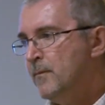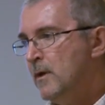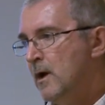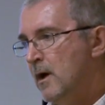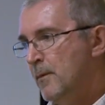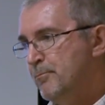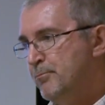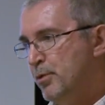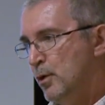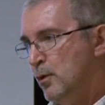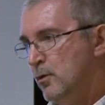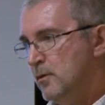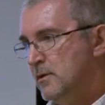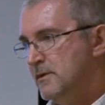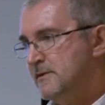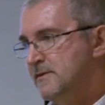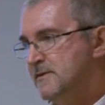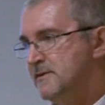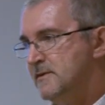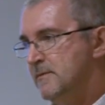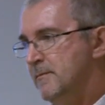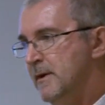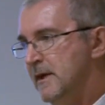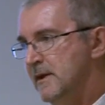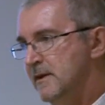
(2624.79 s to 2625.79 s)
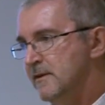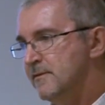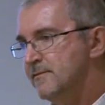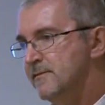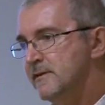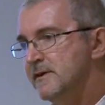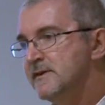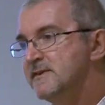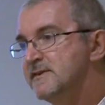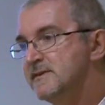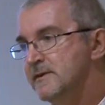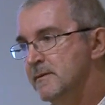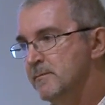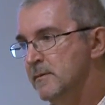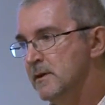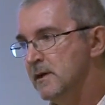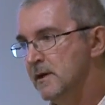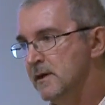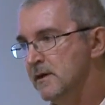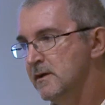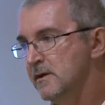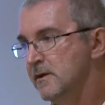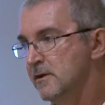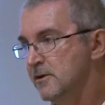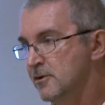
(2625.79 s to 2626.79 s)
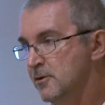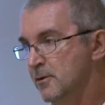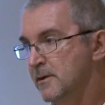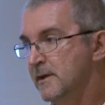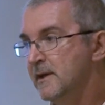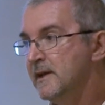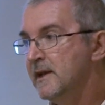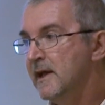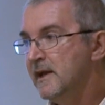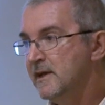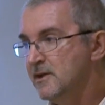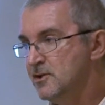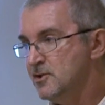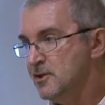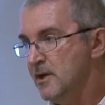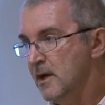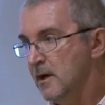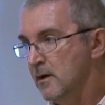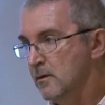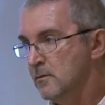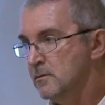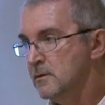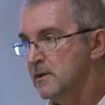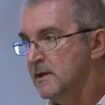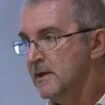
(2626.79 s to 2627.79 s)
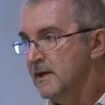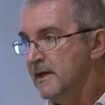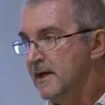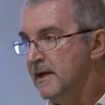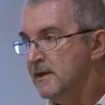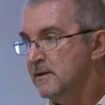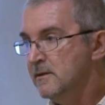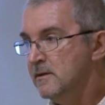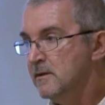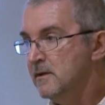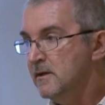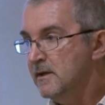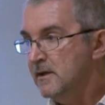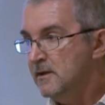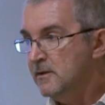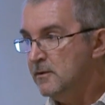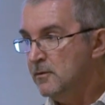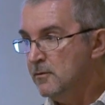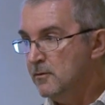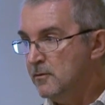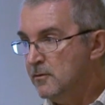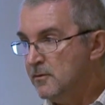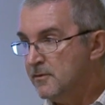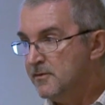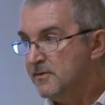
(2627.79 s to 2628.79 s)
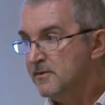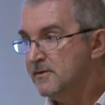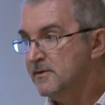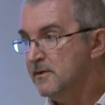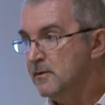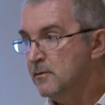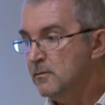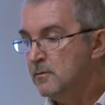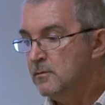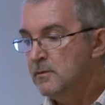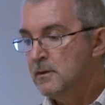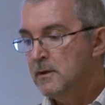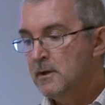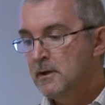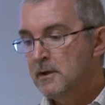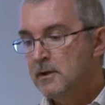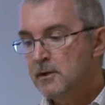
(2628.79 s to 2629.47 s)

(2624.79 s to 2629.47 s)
A Portland cement is very similar to an NHL in that you're still